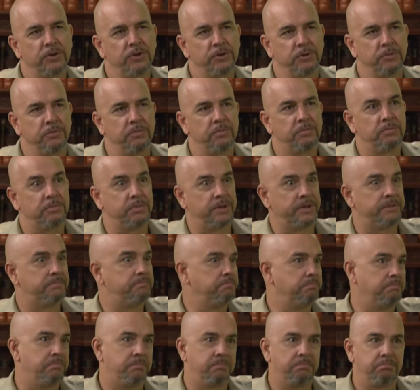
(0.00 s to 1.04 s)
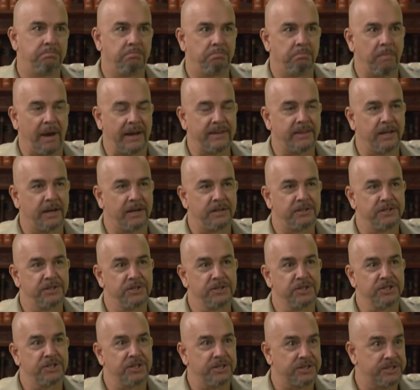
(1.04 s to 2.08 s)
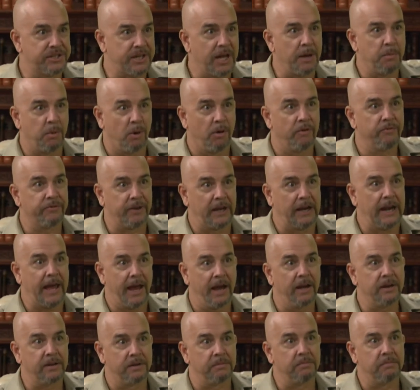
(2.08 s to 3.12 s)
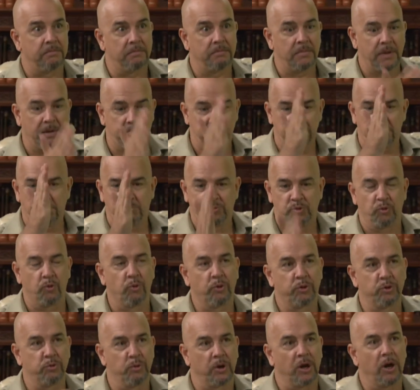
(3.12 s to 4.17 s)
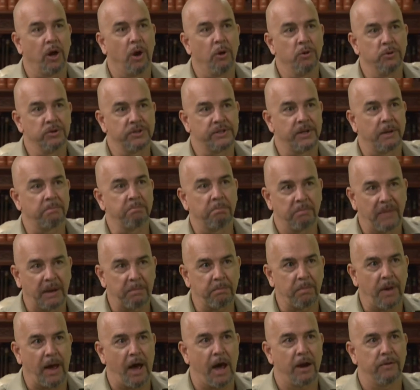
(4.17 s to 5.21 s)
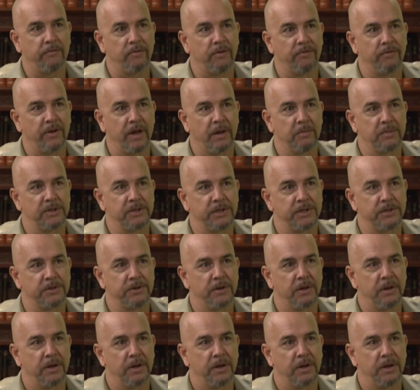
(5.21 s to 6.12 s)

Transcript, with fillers: to, to make that decision to step off the land and, and draw to a close that, that part of your family's history?